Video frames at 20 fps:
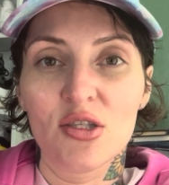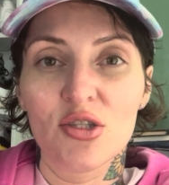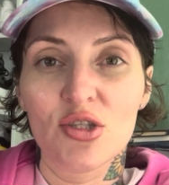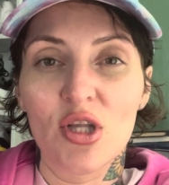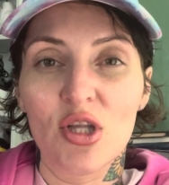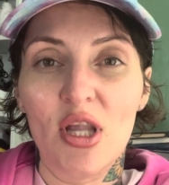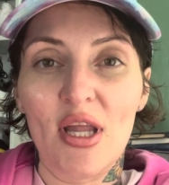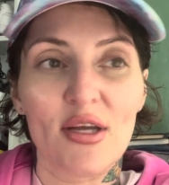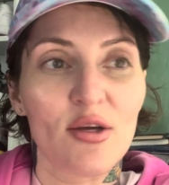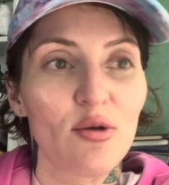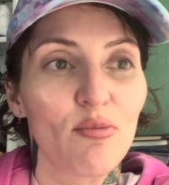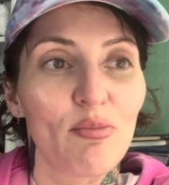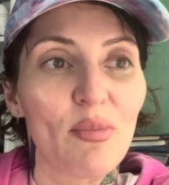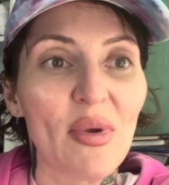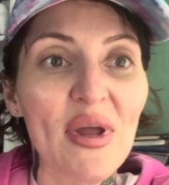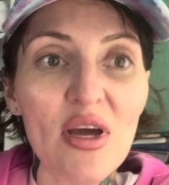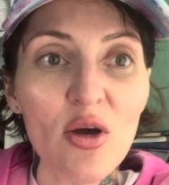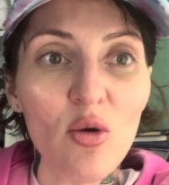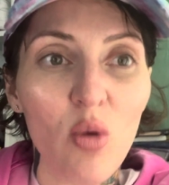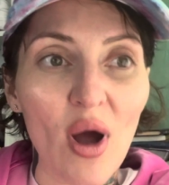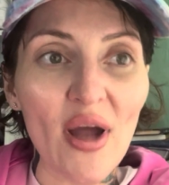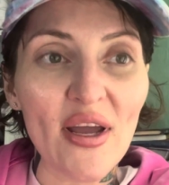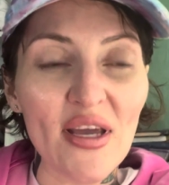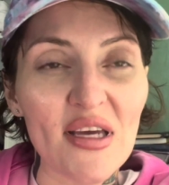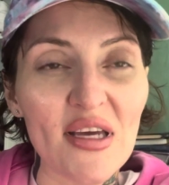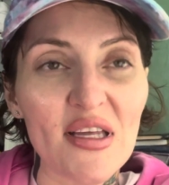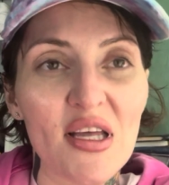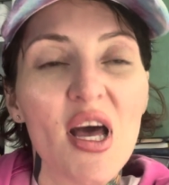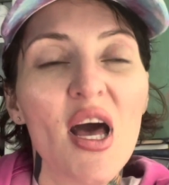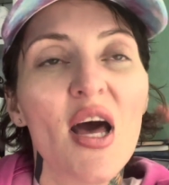Like, be
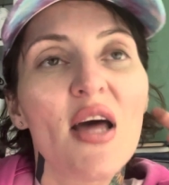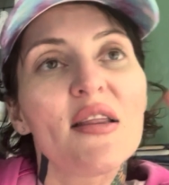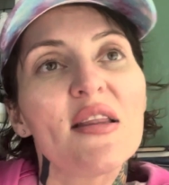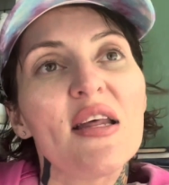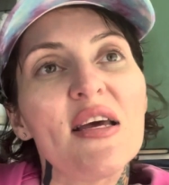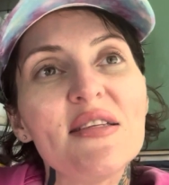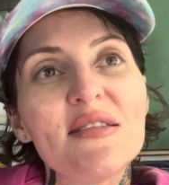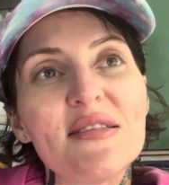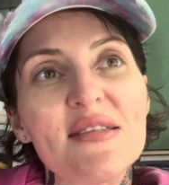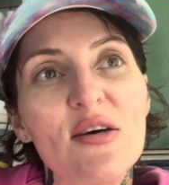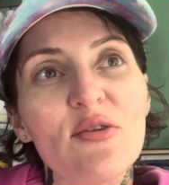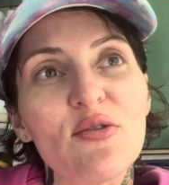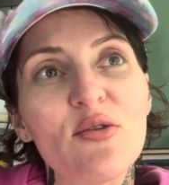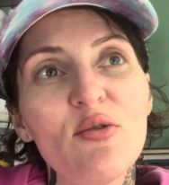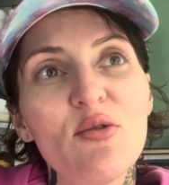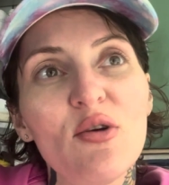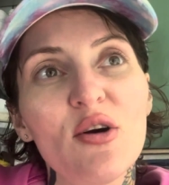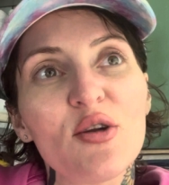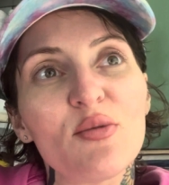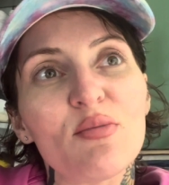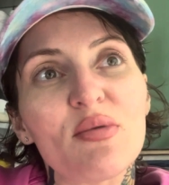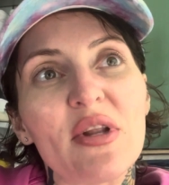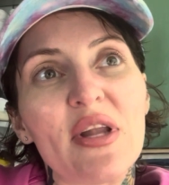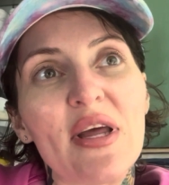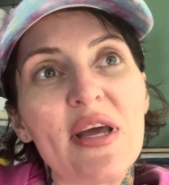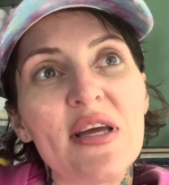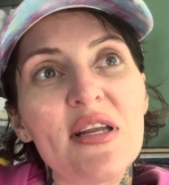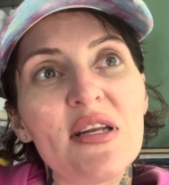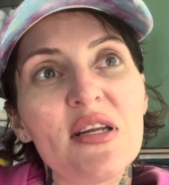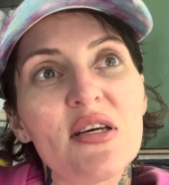quiet. They tell you on a
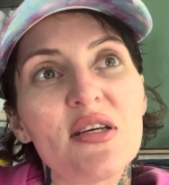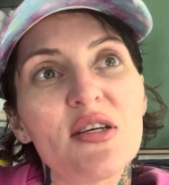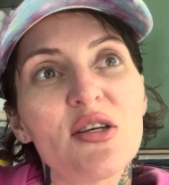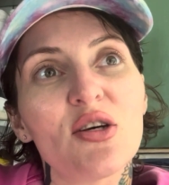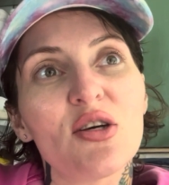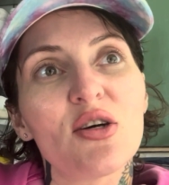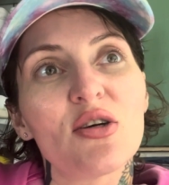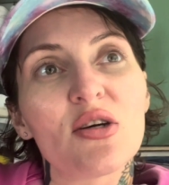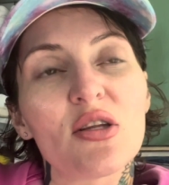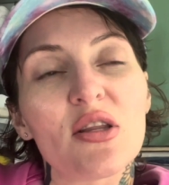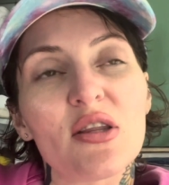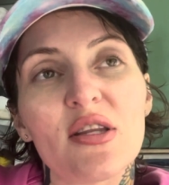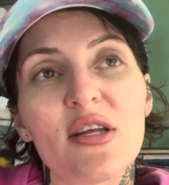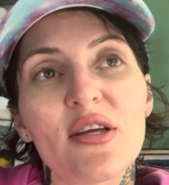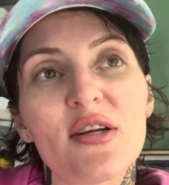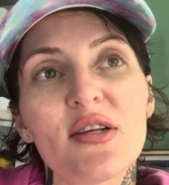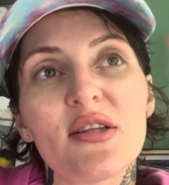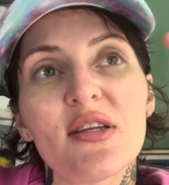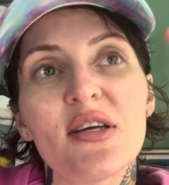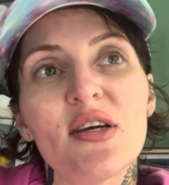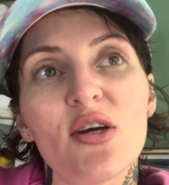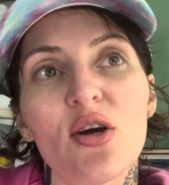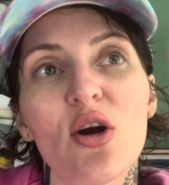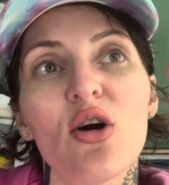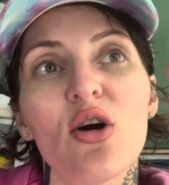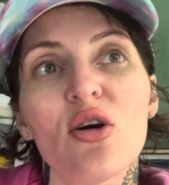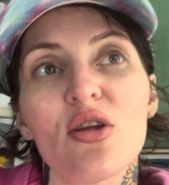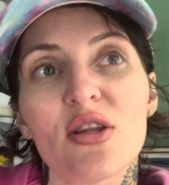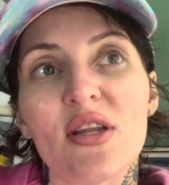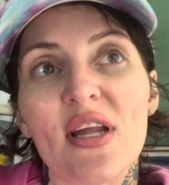plane, literally
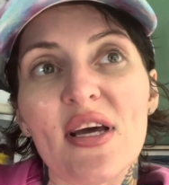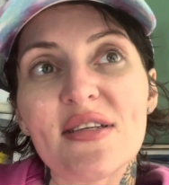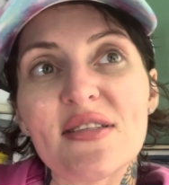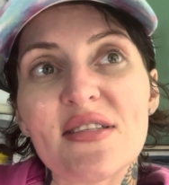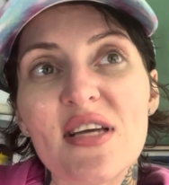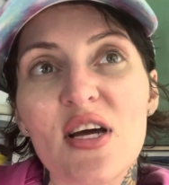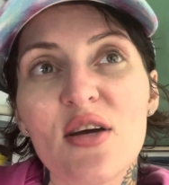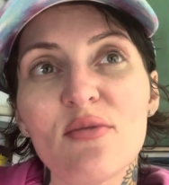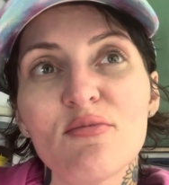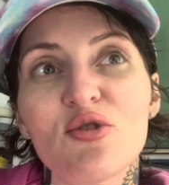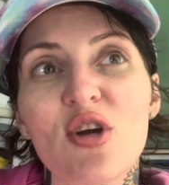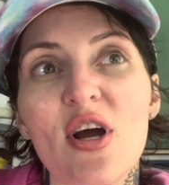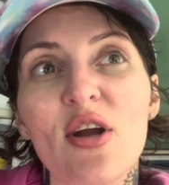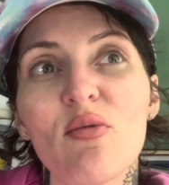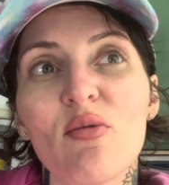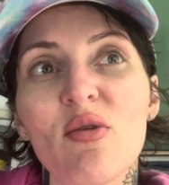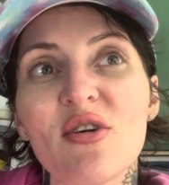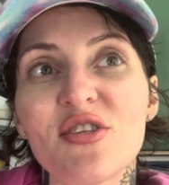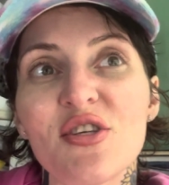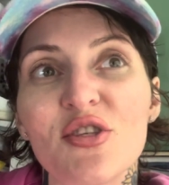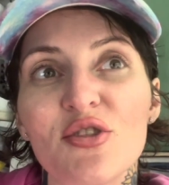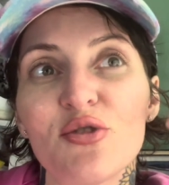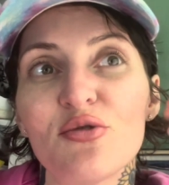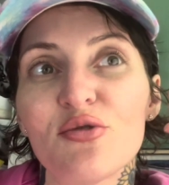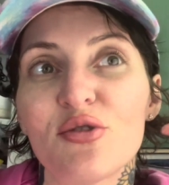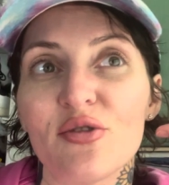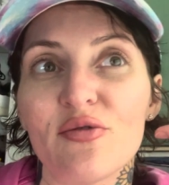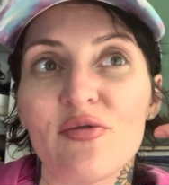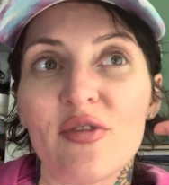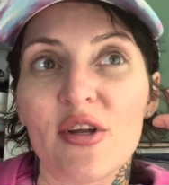go next time, try to watch a
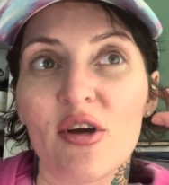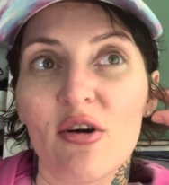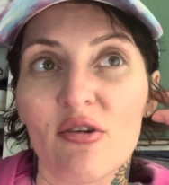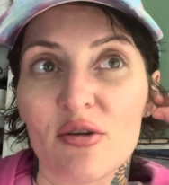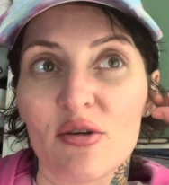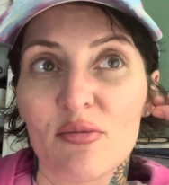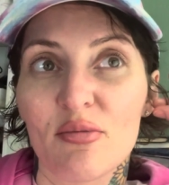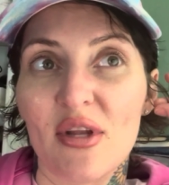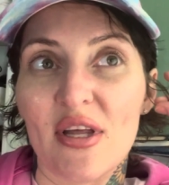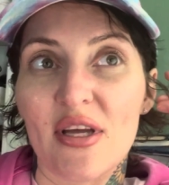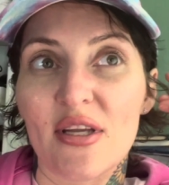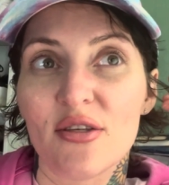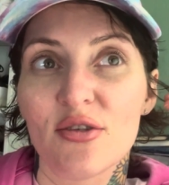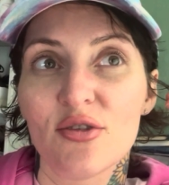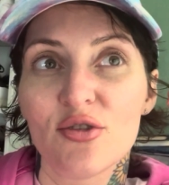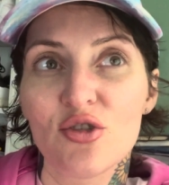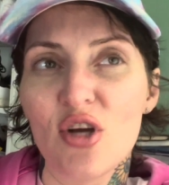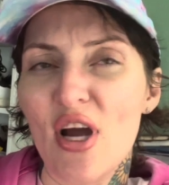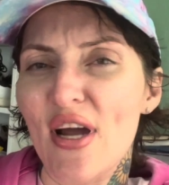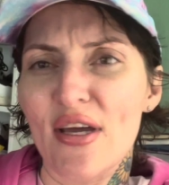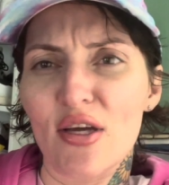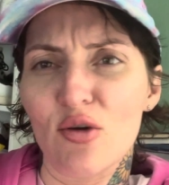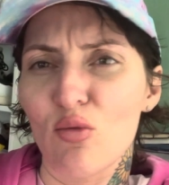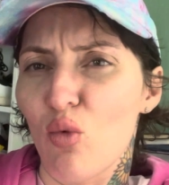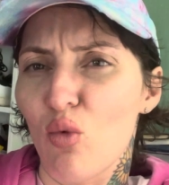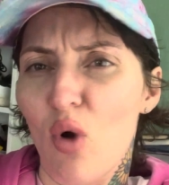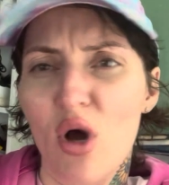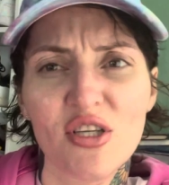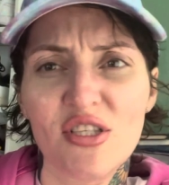YouTube video on a plane. Try it. Watch